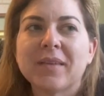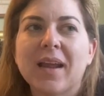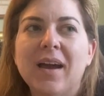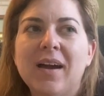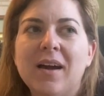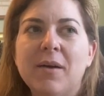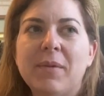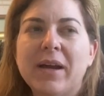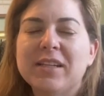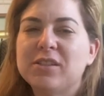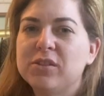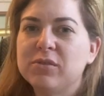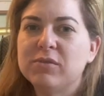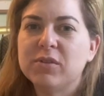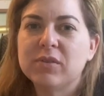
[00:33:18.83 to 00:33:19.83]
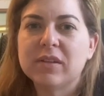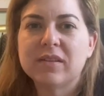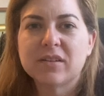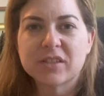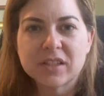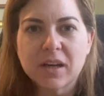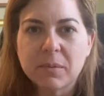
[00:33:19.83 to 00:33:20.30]
I do know that
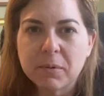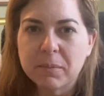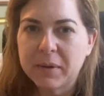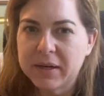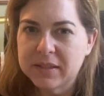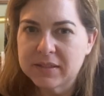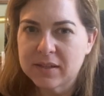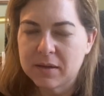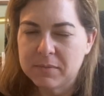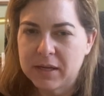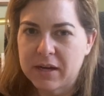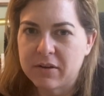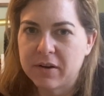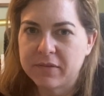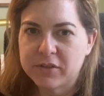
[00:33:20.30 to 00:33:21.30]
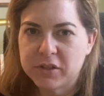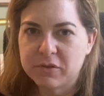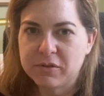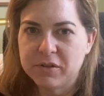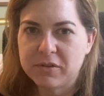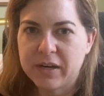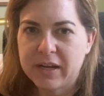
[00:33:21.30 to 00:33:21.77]
there's a couple buddies coming out. I've
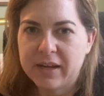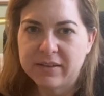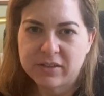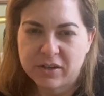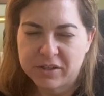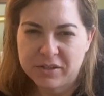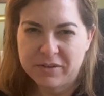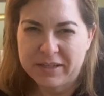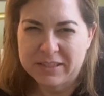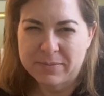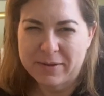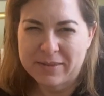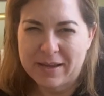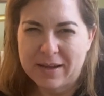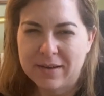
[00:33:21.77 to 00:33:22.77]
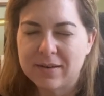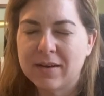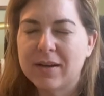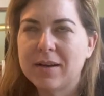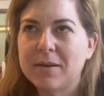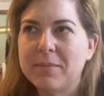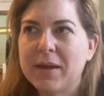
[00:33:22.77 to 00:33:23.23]
shown you guys, I talked to you guys about that.
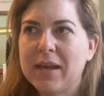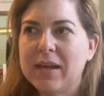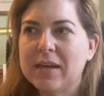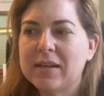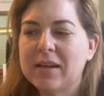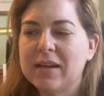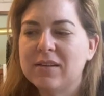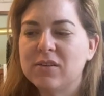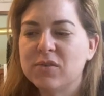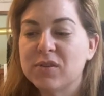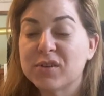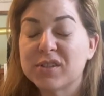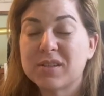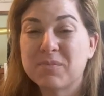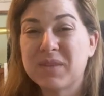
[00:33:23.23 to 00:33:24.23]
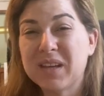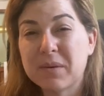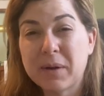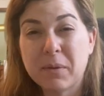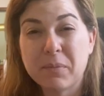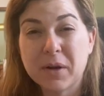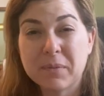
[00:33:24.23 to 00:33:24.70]
And I know there's something
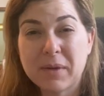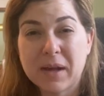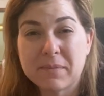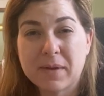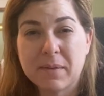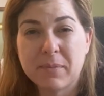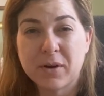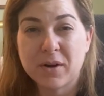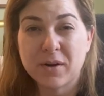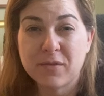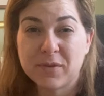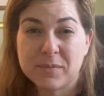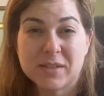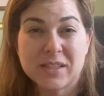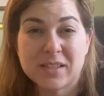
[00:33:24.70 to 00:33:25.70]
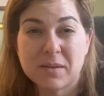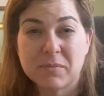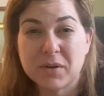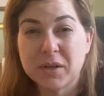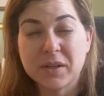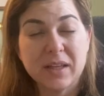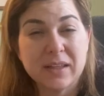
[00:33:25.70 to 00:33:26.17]
about Bring Back My Bar from
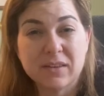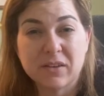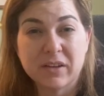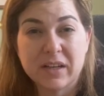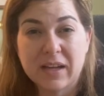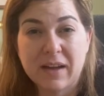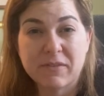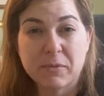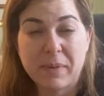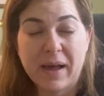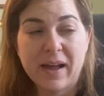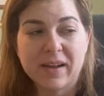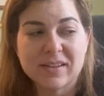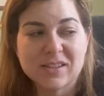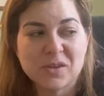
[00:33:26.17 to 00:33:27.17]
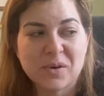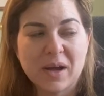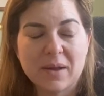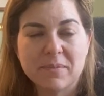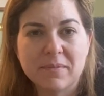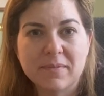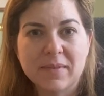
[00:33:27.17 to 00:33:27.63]
December, like they're going to have a pack. So
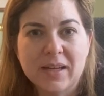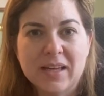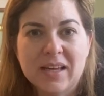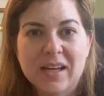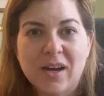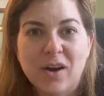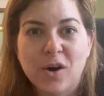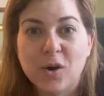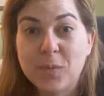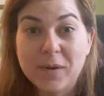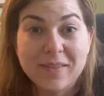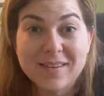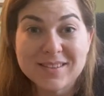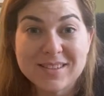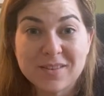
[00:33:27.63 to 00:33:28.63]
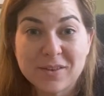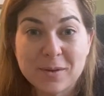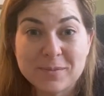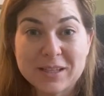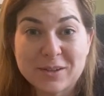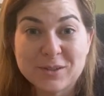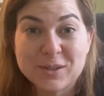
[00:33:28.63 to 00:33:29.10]
I'm hoping that stuff
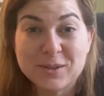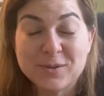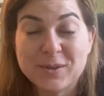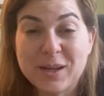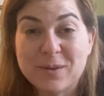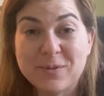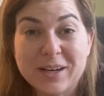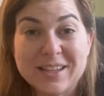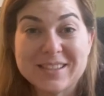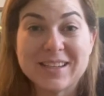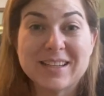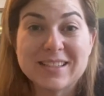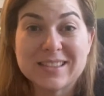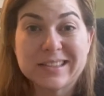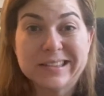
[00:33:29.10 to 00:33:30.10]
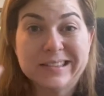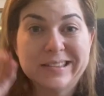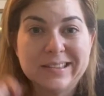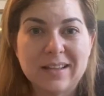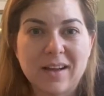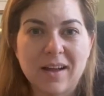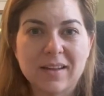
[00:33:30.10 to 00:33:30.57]
comes out soon. And when it does,
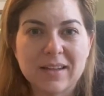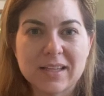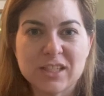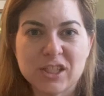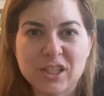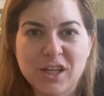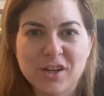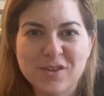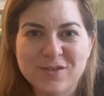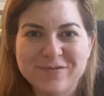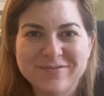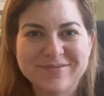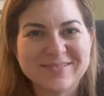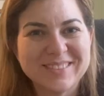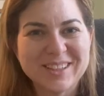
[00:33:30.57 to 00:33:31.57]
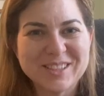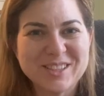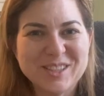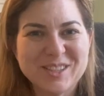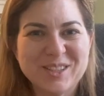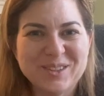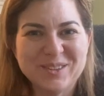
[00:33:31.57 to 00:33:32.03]
I'll let you know. Talk to
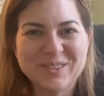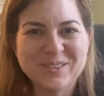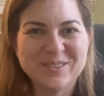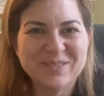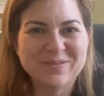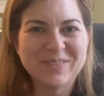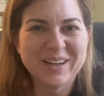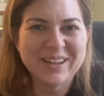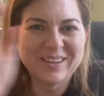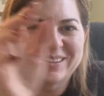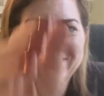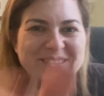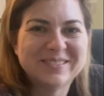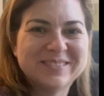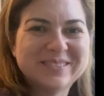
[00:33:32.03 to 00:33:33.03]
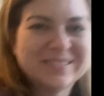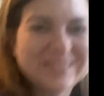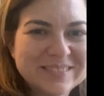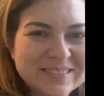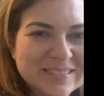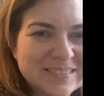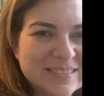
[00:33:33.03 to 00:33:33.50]
you soon. Bye,
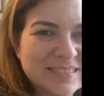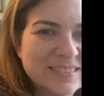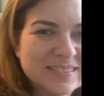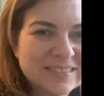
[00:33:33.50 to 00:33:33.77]
y'all.